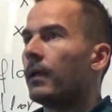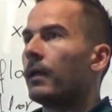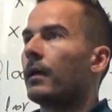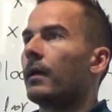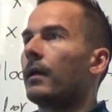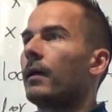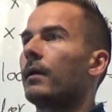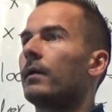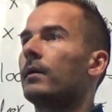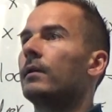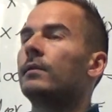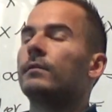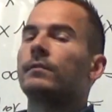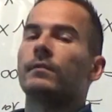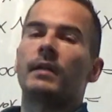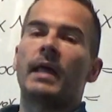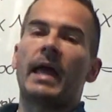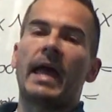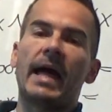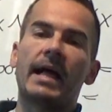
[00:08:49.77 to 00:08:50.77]
is
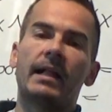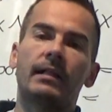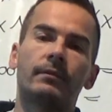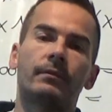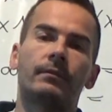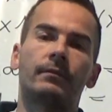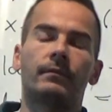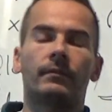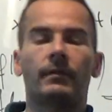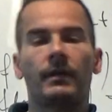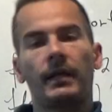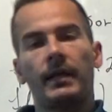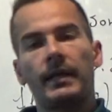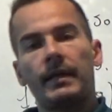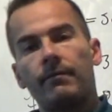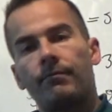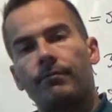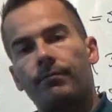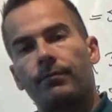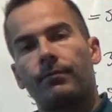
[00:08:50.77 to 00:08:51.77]
an else
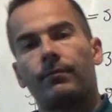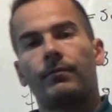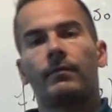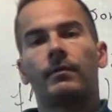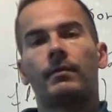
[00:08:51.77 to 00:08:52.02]
if.